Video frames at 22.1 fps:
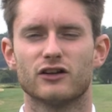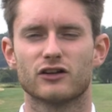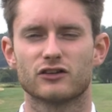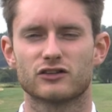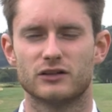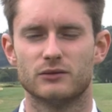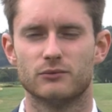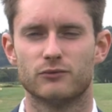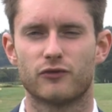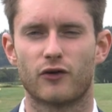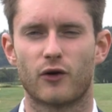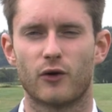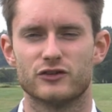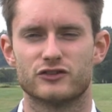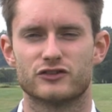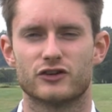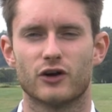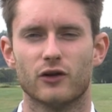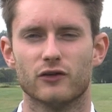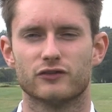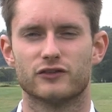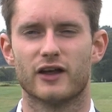Nottingham
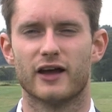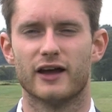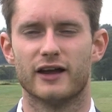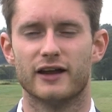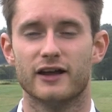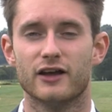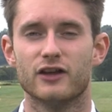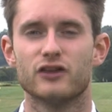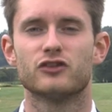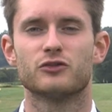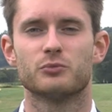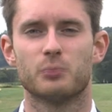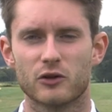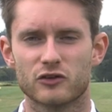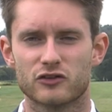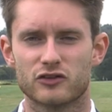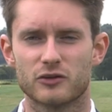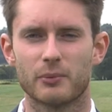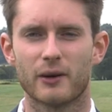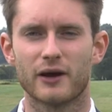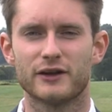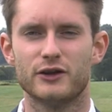Forest Golf Day,
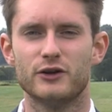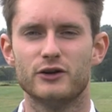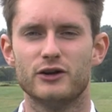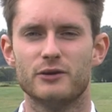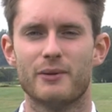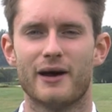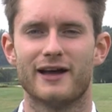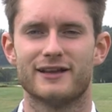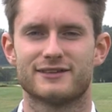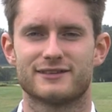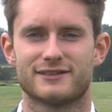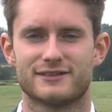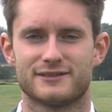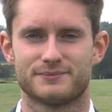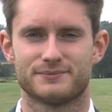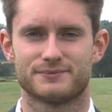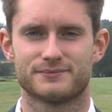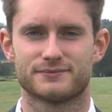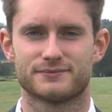sponsored by Unibet.